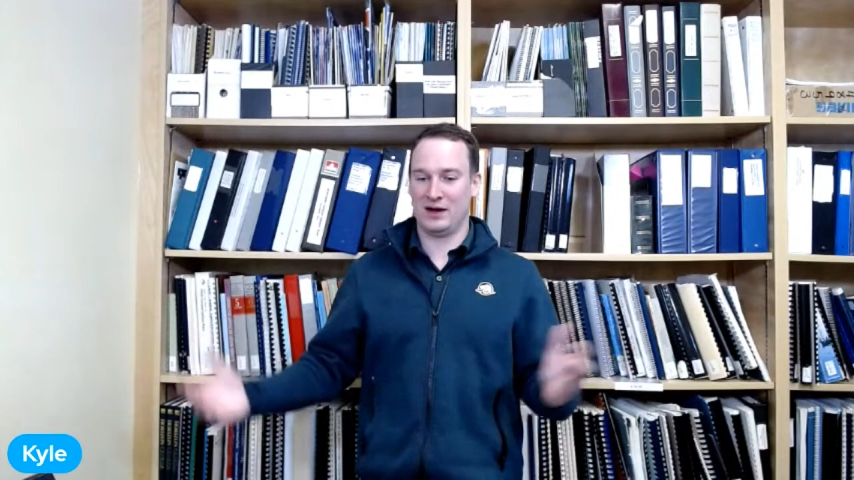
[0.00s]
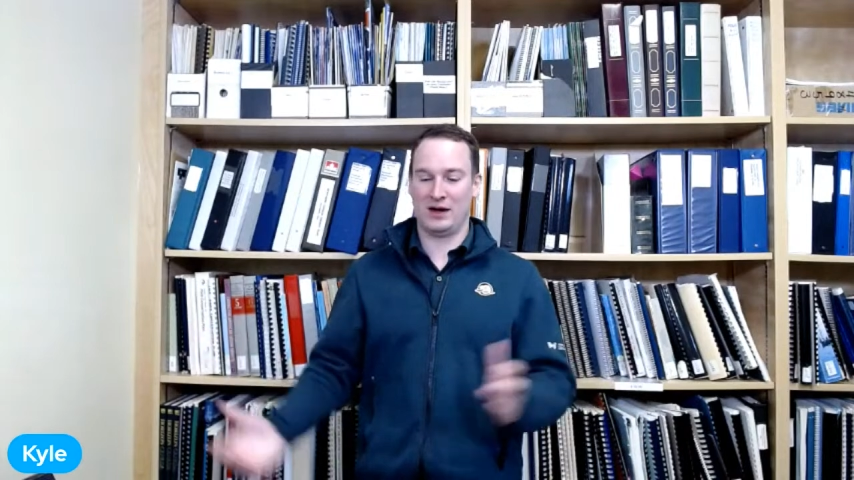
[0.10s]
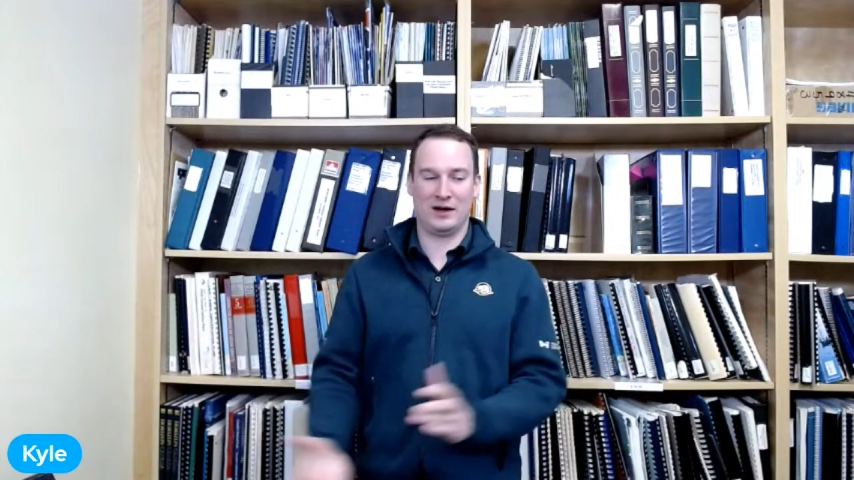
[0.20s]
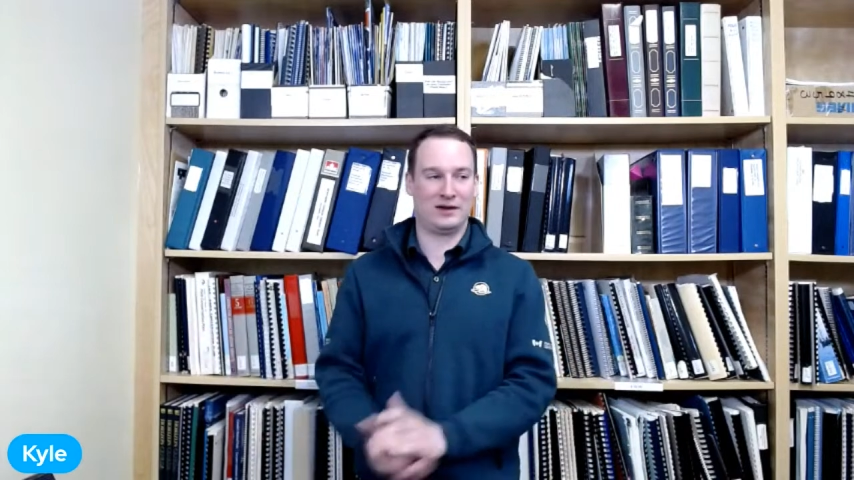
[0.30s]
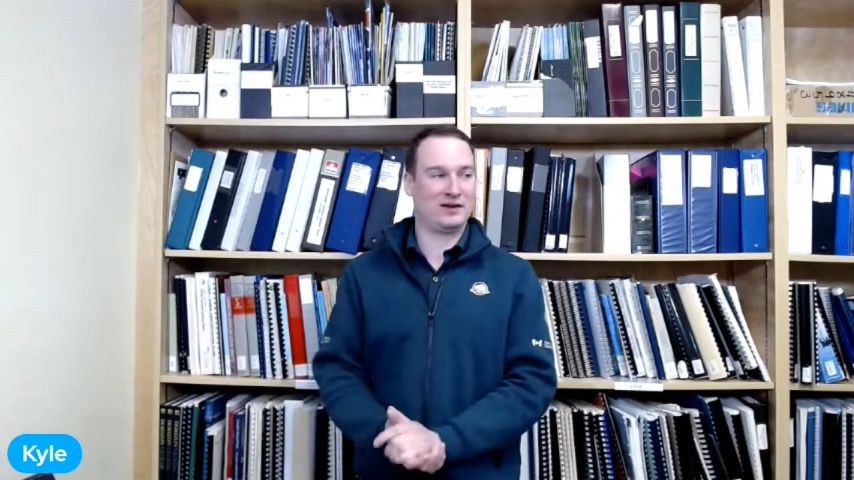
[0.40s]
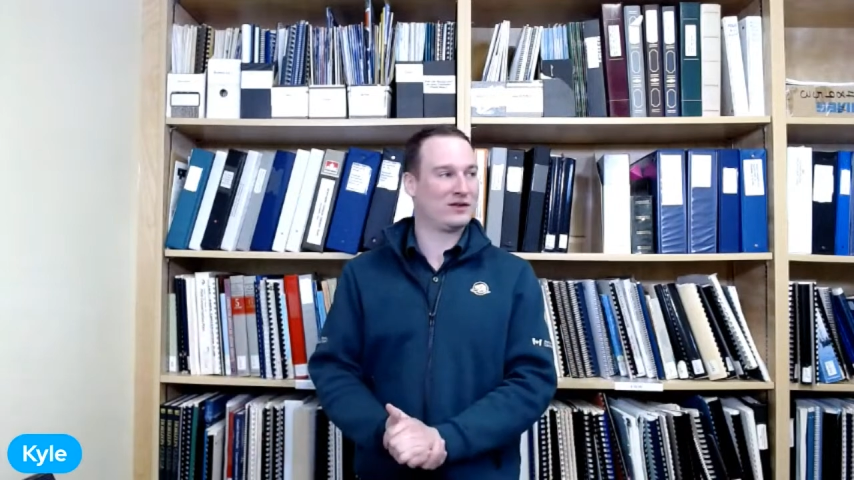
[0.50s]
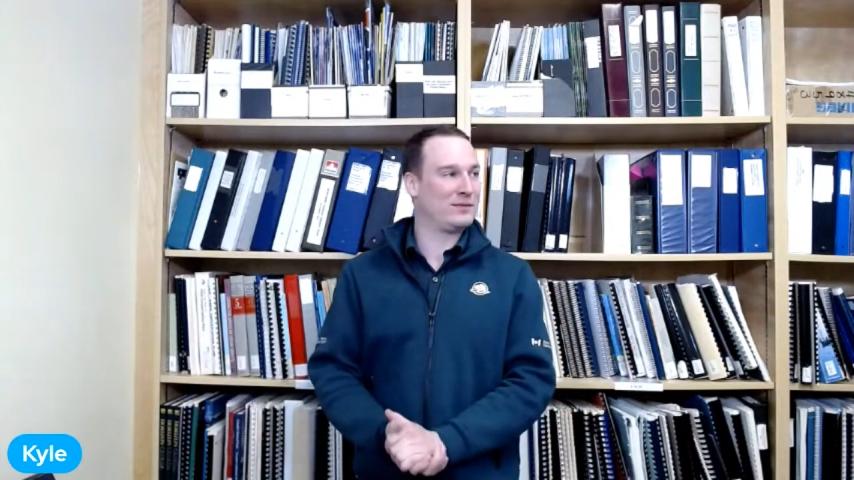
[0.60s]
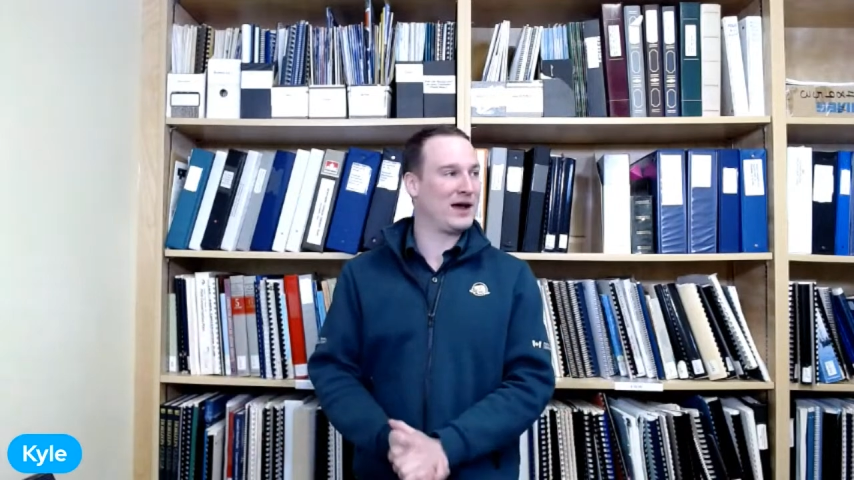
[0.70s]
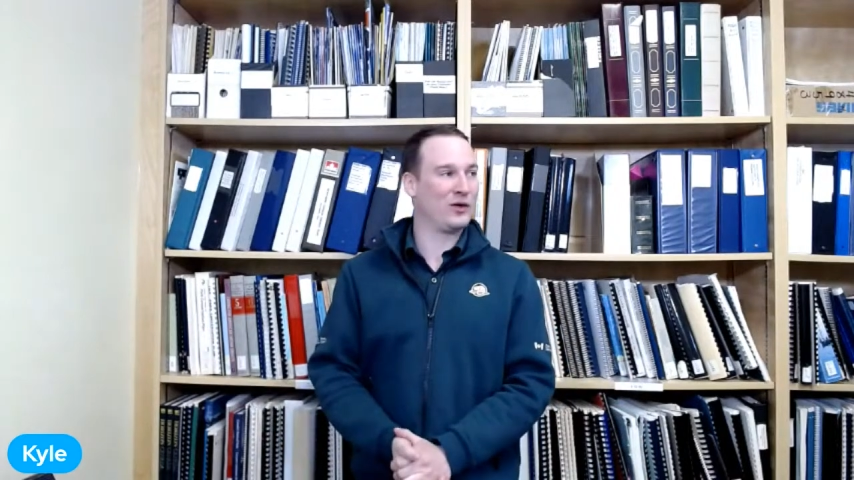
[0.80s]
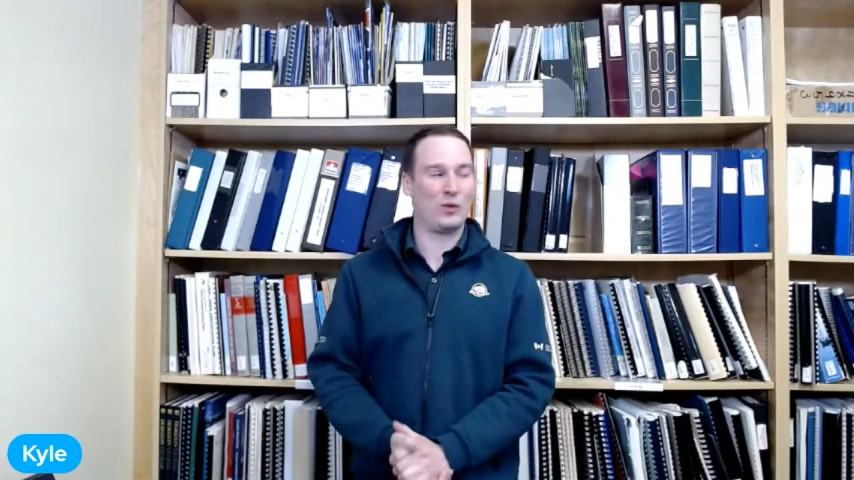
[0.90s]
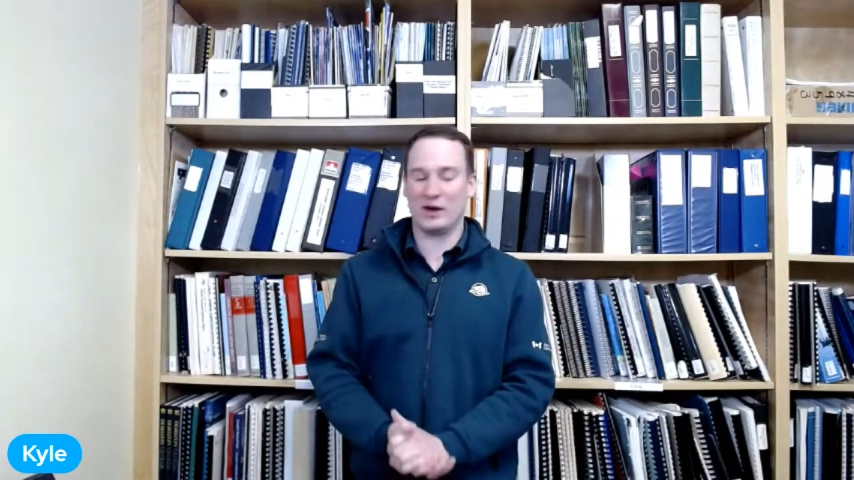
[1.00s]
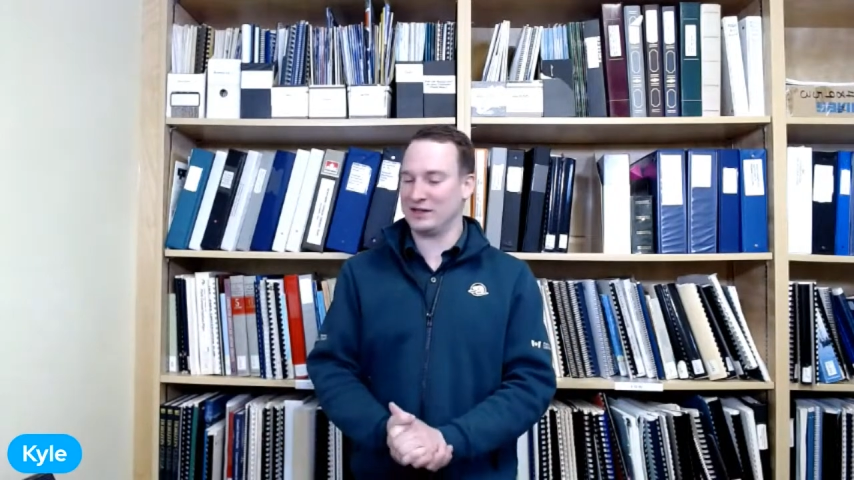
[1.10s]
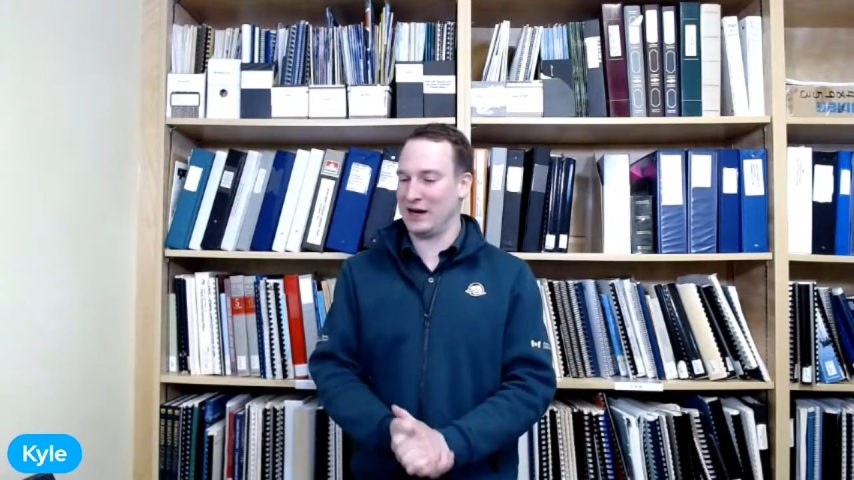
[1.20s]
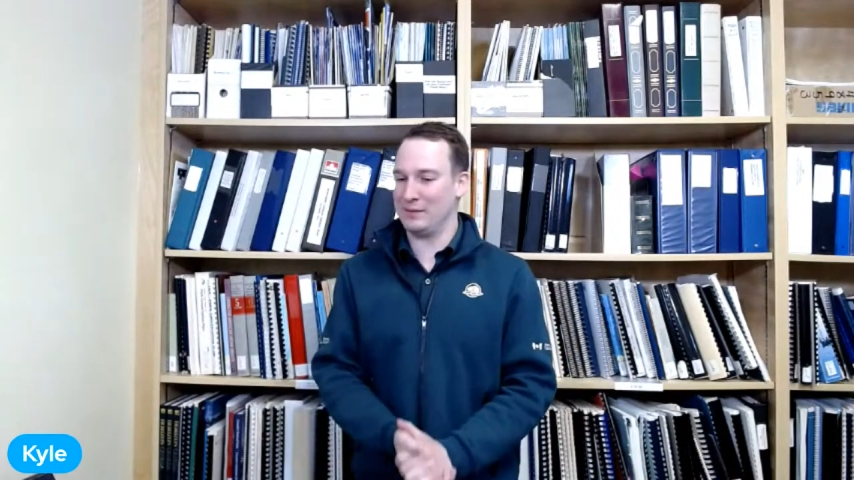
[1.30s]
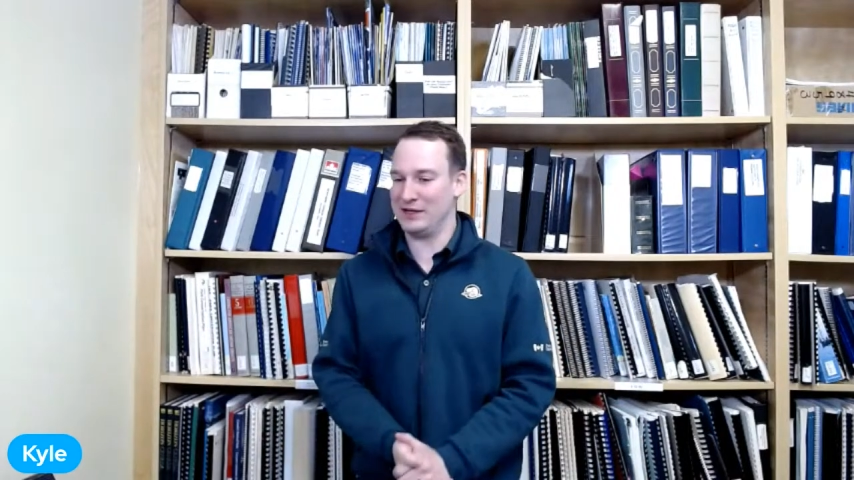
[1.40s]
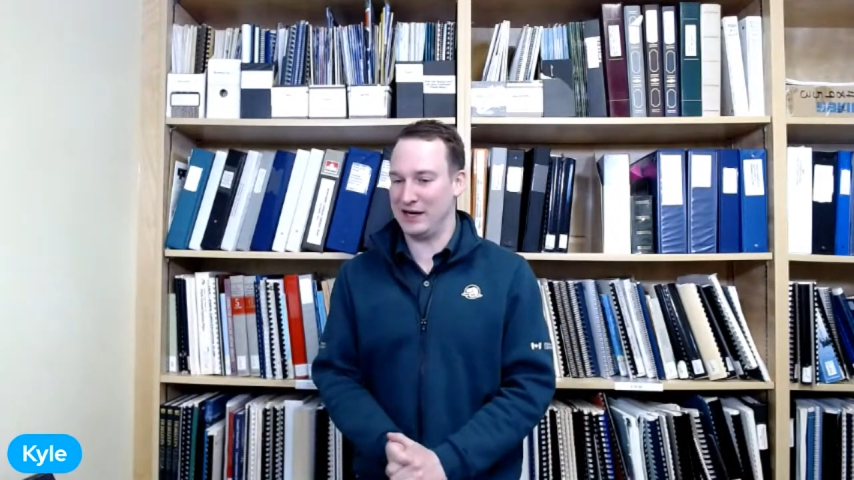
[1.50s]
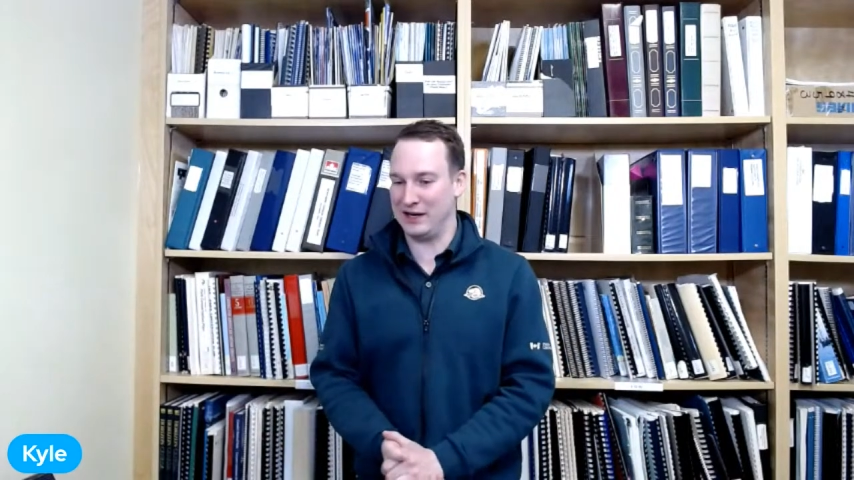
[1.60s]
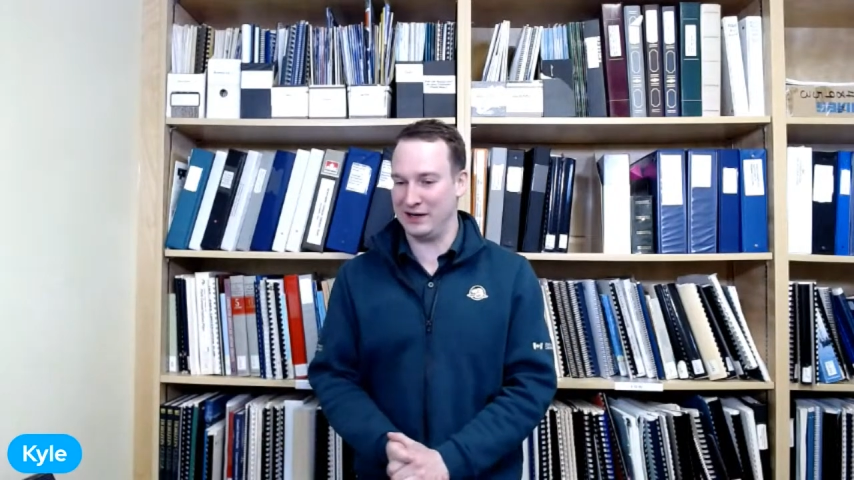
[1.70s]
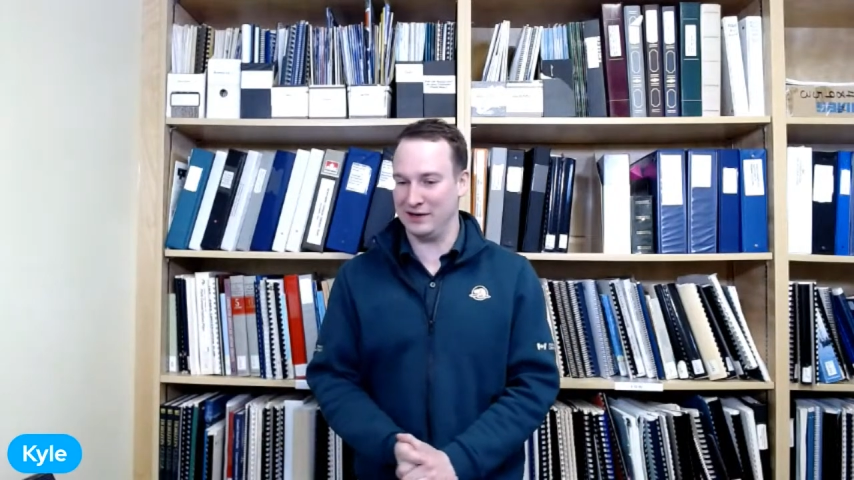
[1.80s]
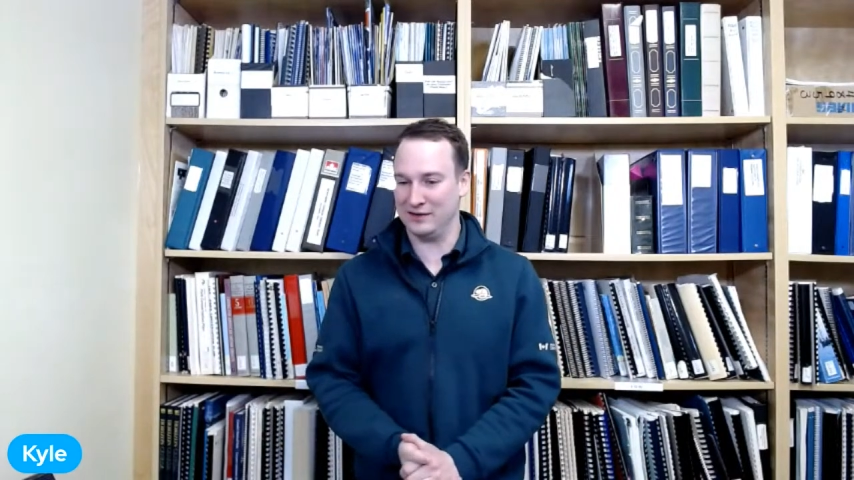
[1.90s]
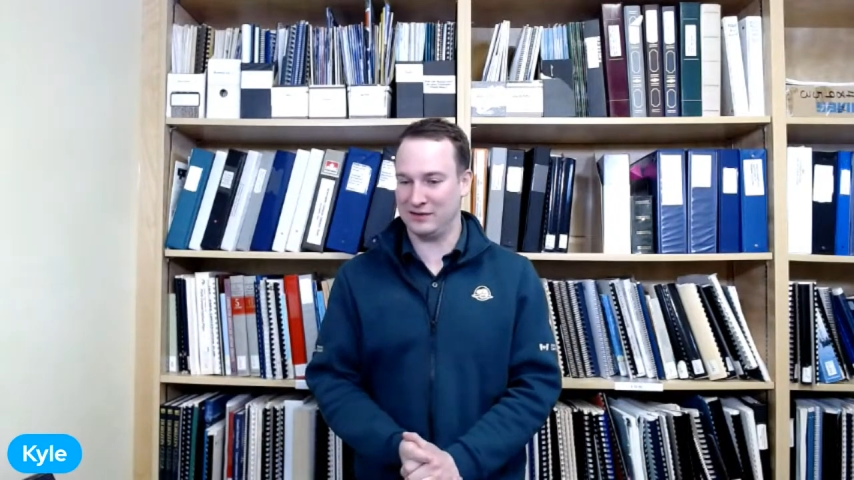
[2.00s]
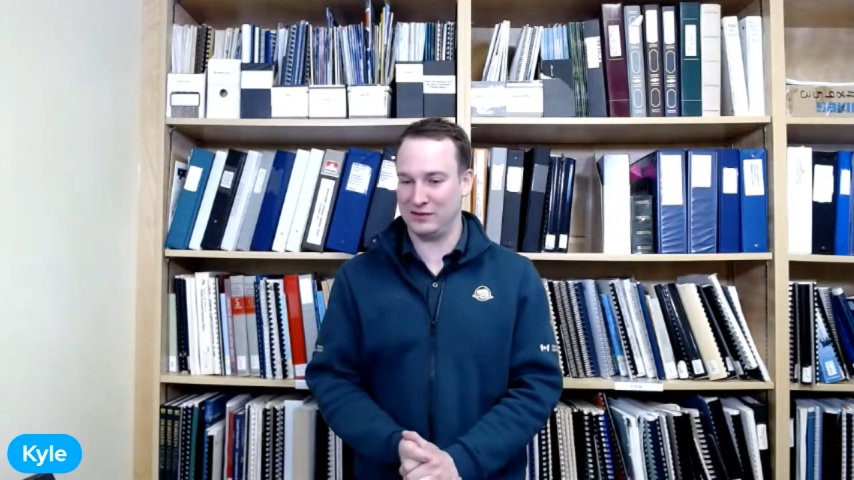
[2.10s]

Uh, it doesn't matter what time of day it is.